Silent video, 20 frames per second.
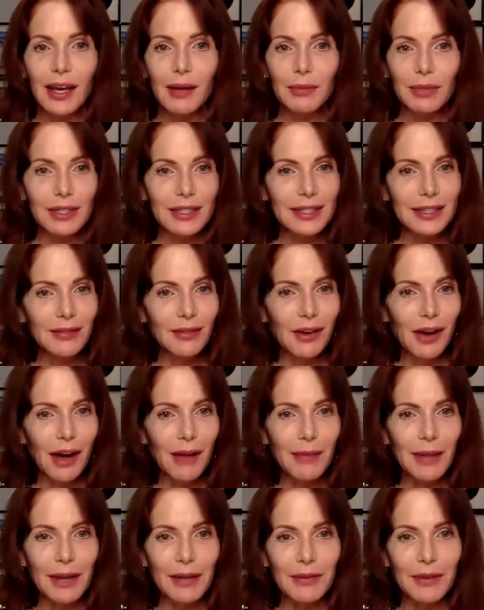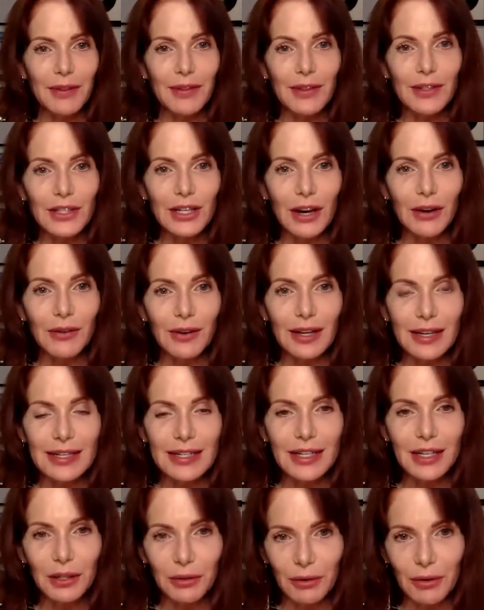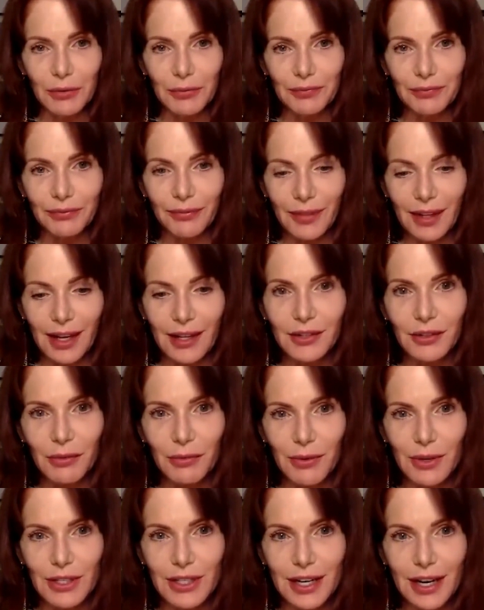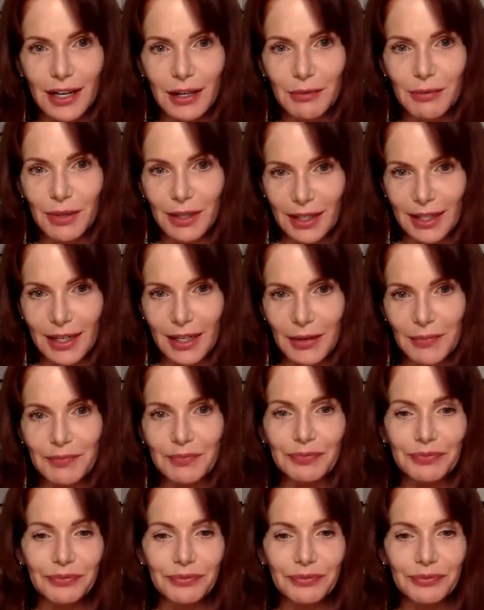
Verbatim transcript: please leave a comment when the show is through. I do appreciate you being here.